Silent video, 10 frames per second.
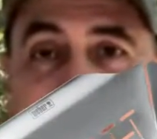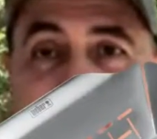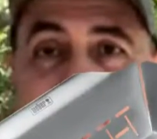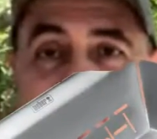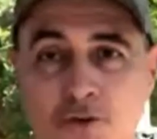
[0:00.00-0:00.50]

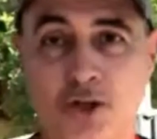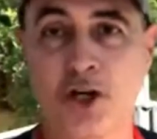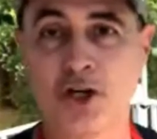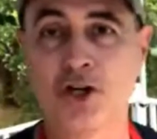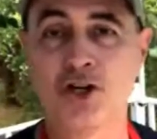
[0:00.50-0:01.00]
don't
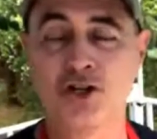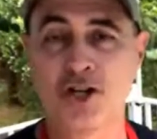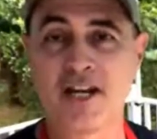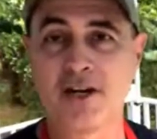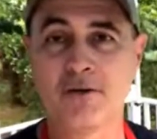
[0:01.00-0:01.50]
turn,
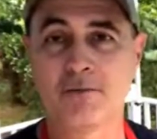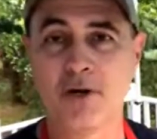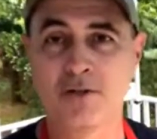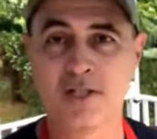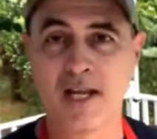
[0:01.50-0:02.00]
they don't
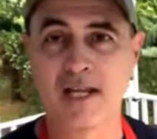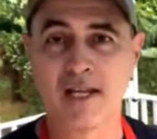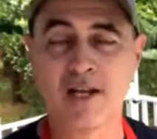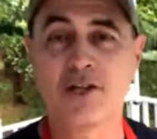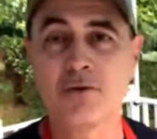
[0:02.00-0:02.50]
rotate,
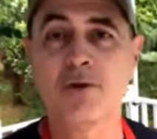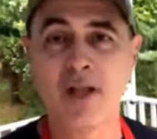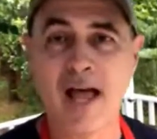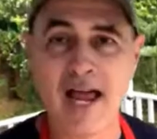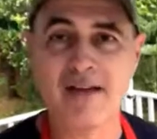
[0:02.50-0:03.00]
and you will
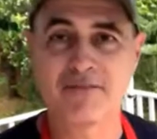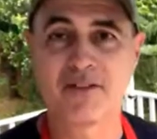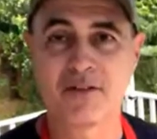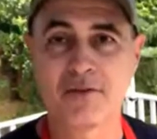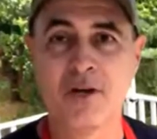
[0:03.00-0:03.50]
have
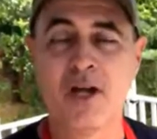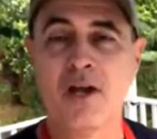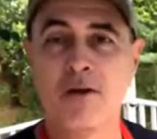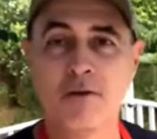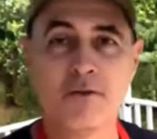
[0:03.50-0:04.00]
to
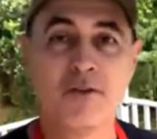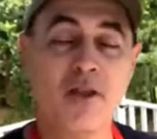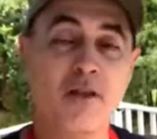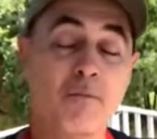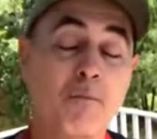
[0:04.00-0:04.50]

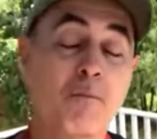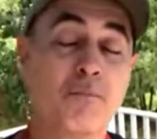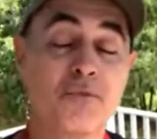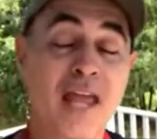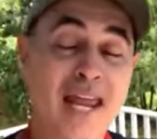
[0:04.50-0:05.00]

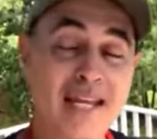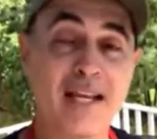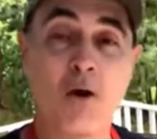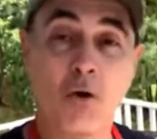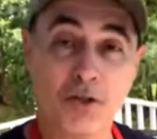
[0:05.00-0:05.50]
take
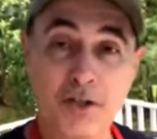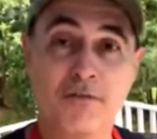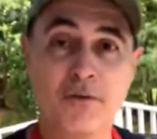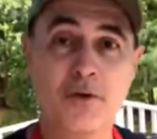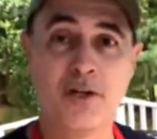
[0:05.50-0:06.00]
all your
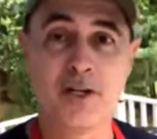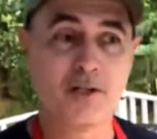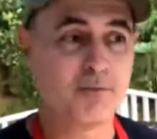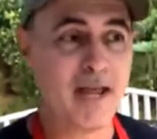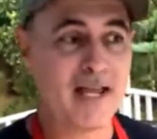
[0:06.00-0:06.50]
food in
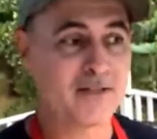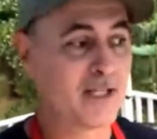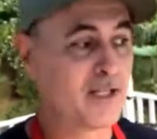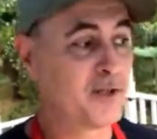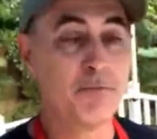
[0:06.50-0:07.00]
those
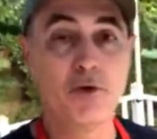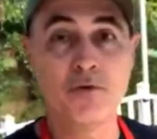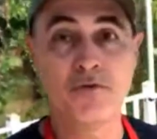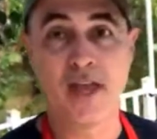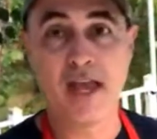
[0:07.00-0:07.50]
baskets and
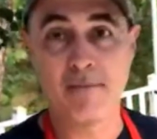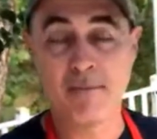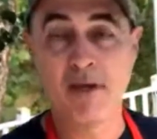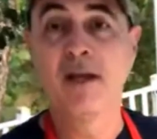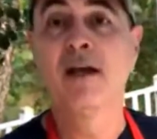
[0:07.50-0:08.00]
move
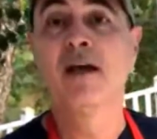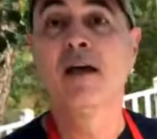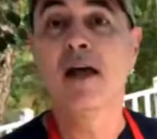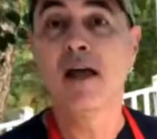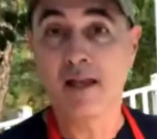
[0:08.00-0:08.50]
them
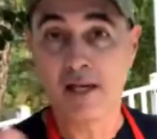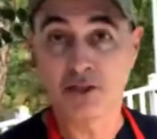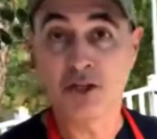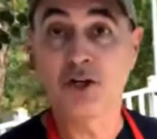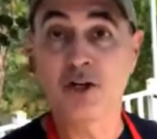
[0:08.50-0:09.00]

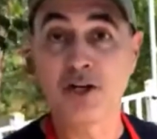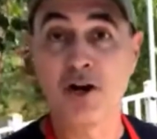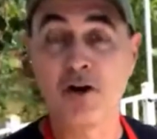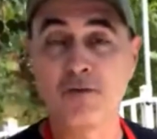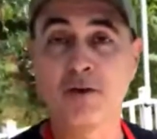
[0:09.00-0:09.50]
and turn it
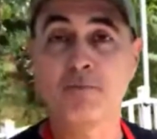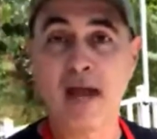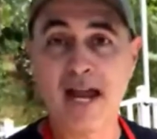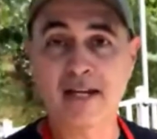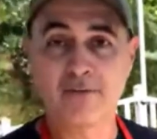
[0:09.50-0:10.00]
over
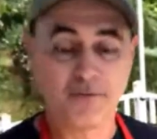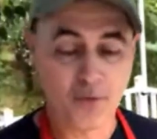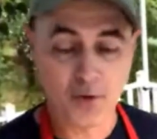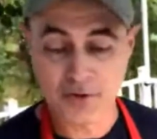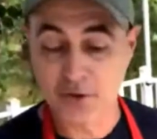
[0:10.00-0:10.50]
back and
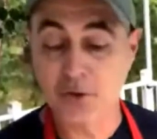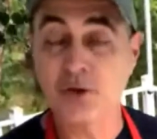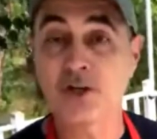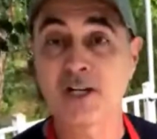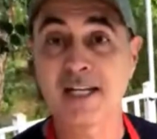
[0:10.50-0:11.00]
forth in
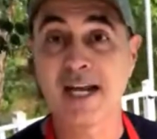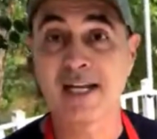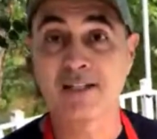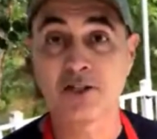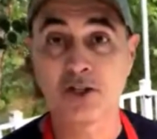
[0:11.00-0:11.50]
order to get
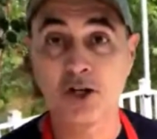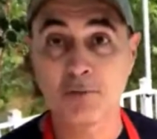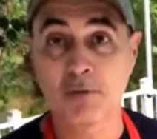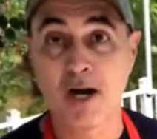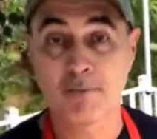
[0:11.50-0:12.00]
it to cook
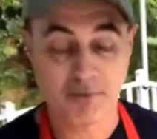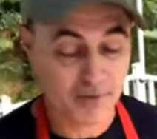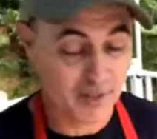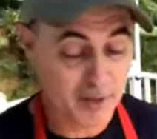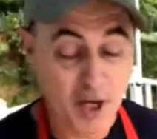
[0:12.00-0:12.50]

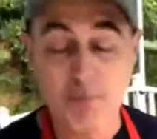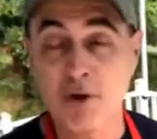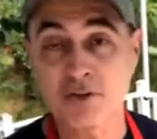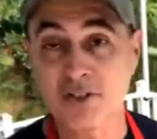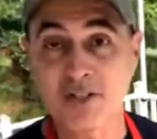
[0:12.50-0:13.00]
properly.
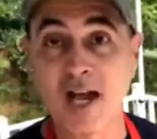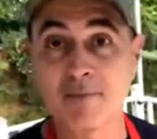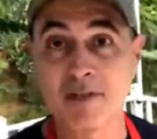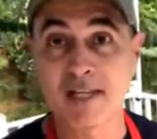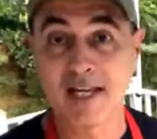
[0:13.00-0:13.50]
Most of the
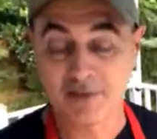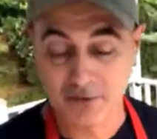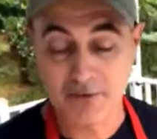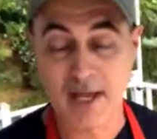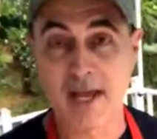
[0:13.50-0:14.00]
time you can't
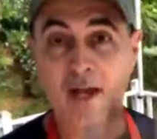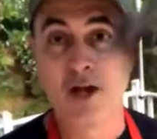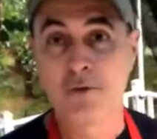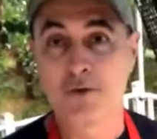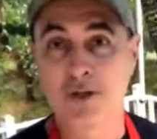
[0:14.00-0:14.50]
do that.
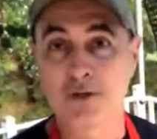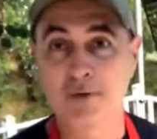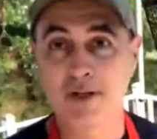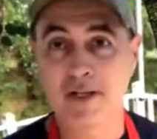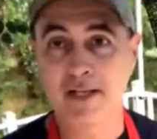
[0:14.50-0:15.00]
With the
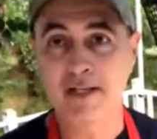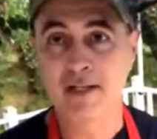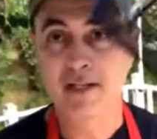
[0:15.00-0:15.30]
Grillie,